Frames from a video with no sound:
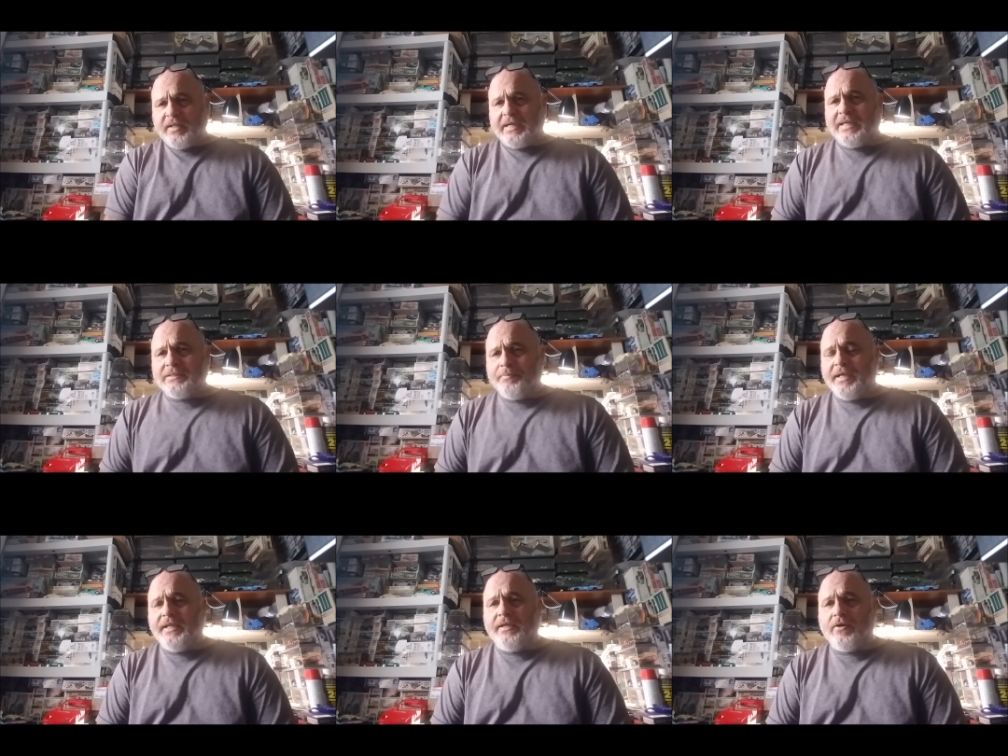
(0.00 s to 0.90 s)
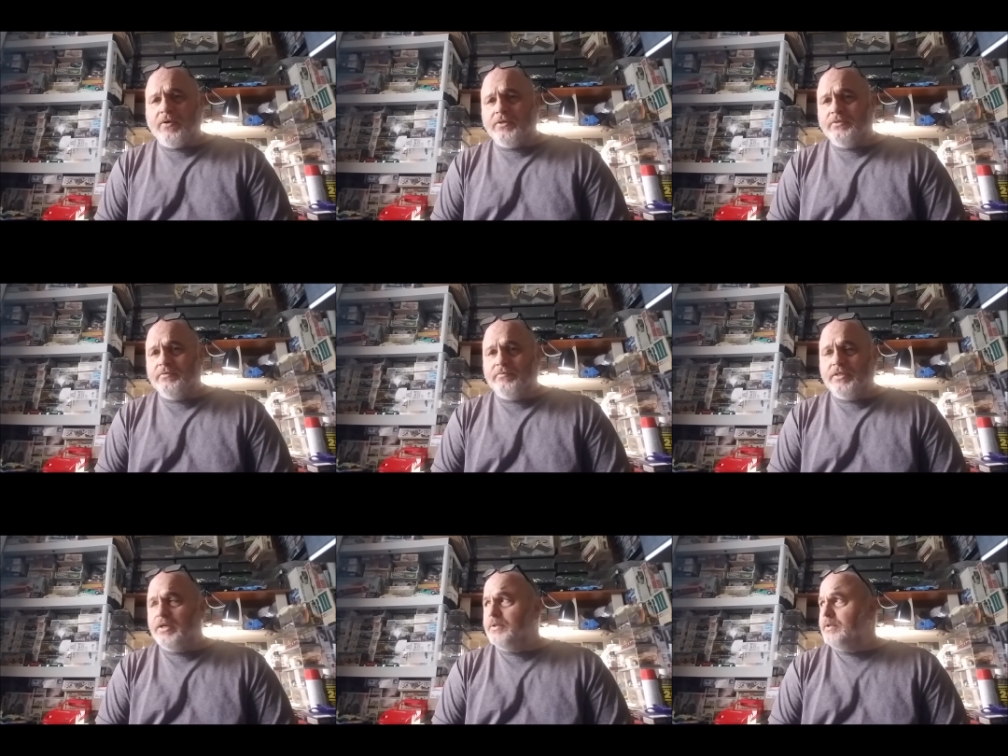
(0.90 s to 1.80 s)
I got the petty cart
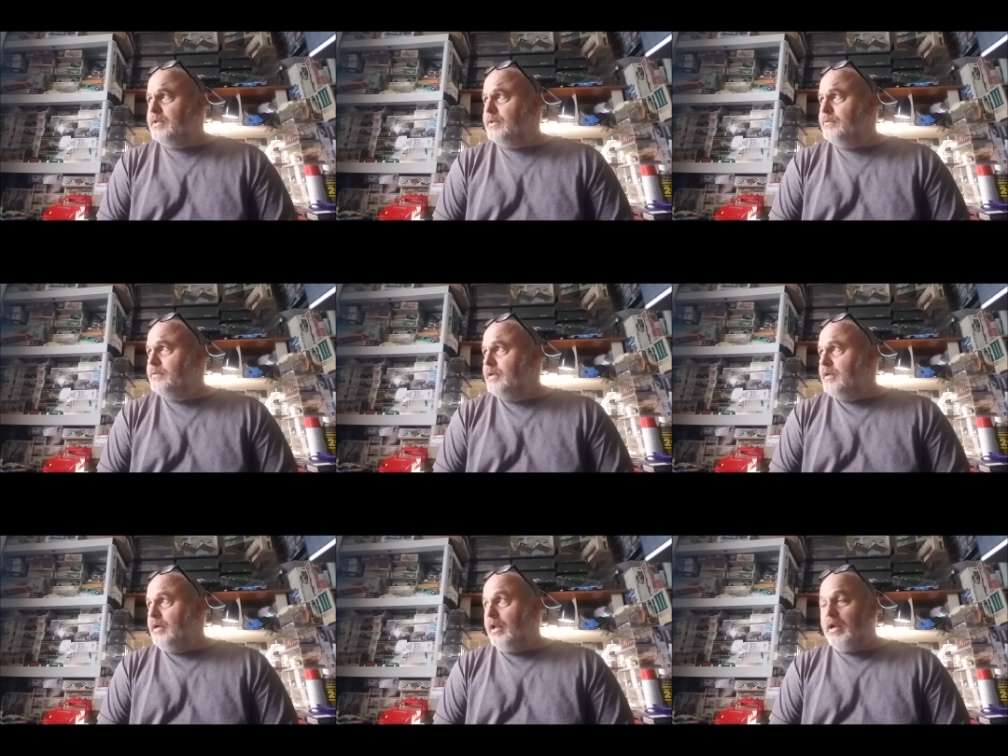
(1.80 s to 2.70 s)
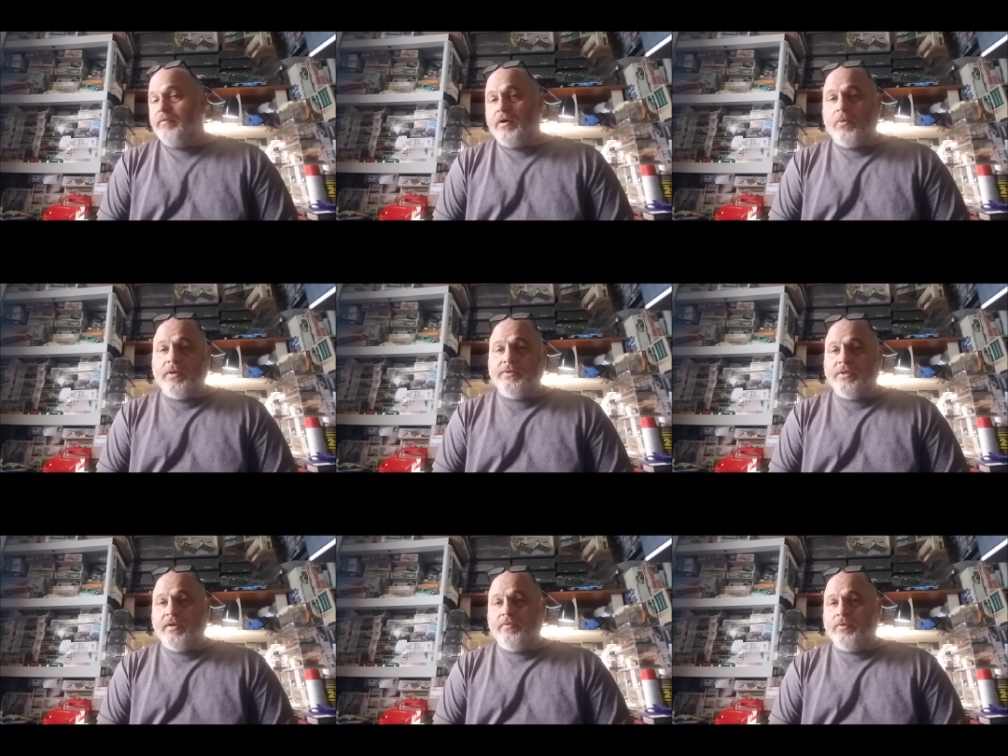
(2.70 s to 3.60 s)
too, you know, and I've always
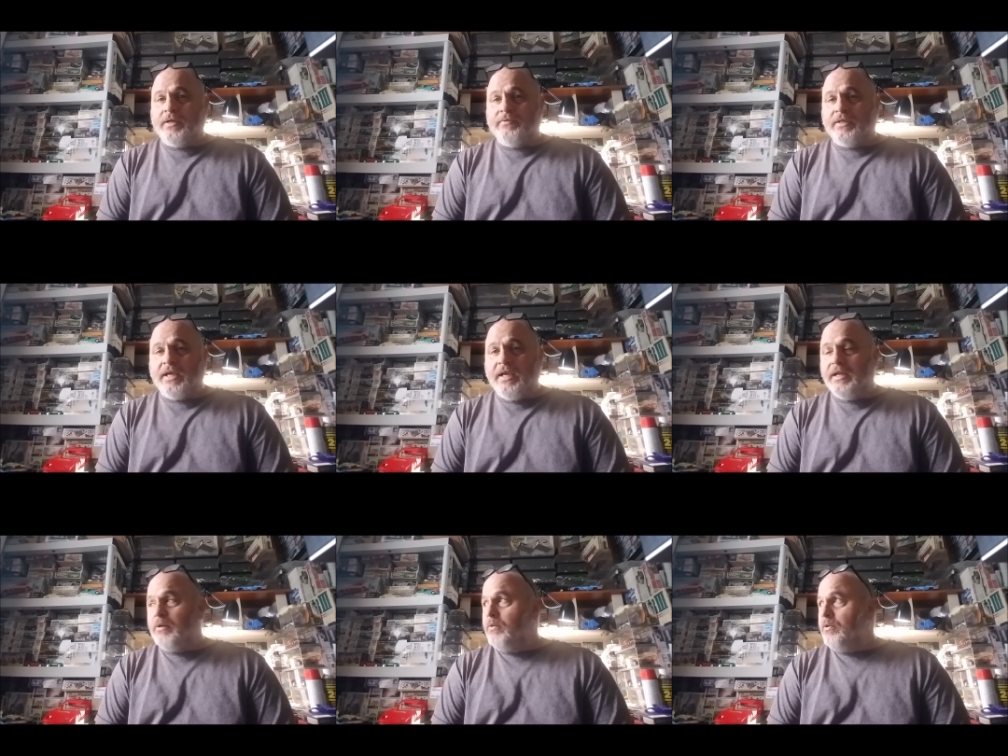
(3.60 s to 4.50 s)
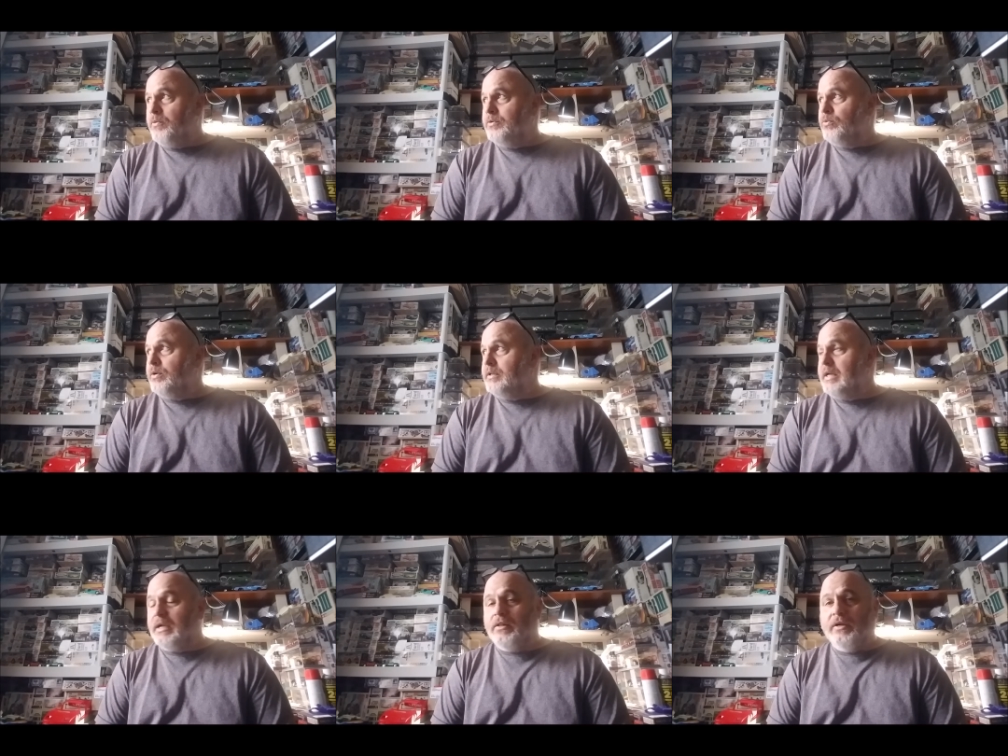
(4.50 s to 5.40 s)
loved when I was a kid. I always wanted
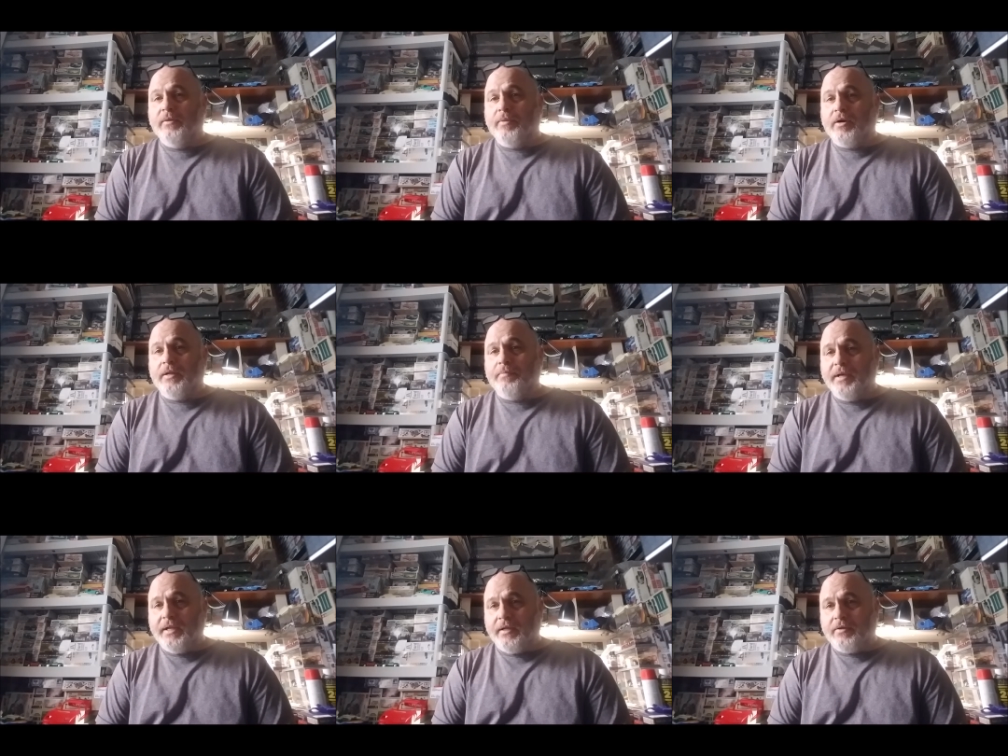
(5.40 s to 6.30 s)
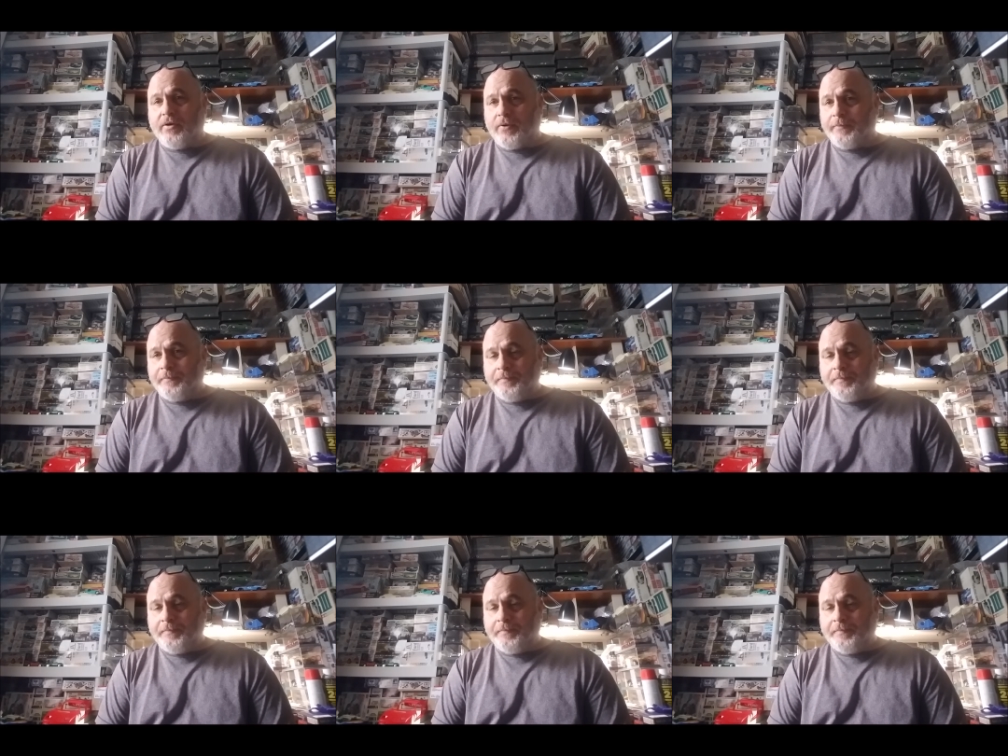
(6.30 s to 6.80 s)
that clear body petty cart,